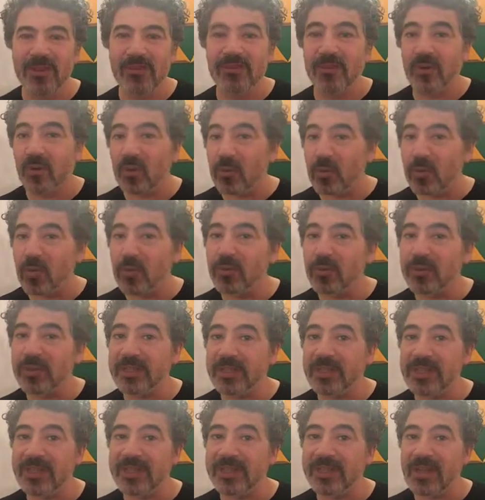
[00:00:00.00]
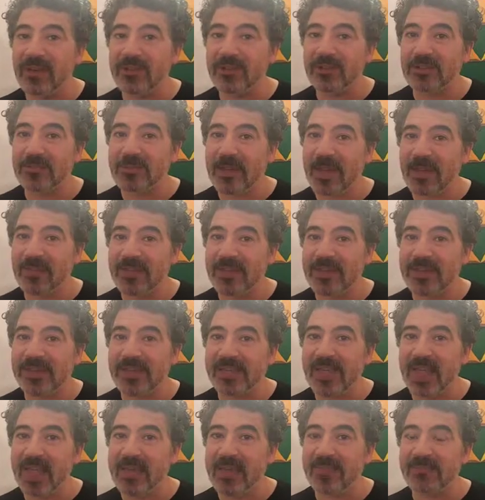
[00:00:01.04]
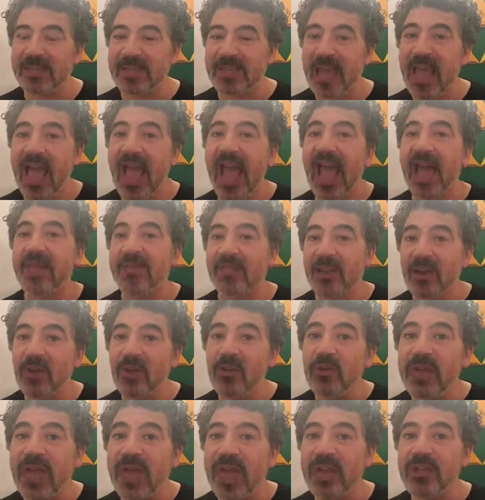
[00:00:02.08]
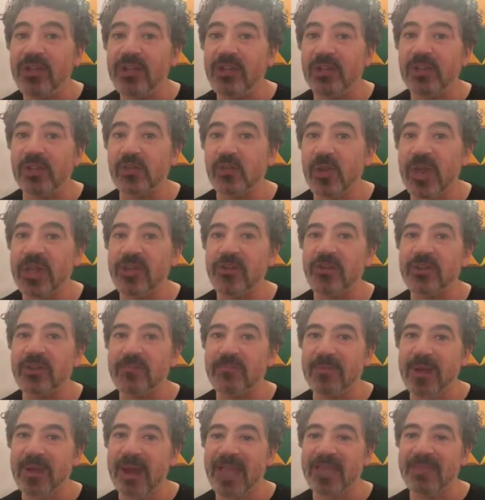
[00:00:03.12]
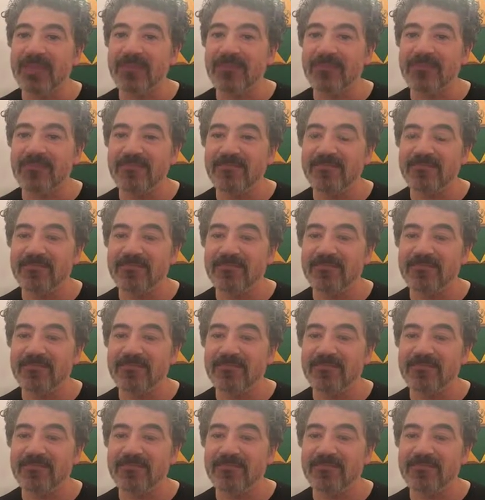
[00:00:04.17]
for all the details about these games and the locations where you can play them.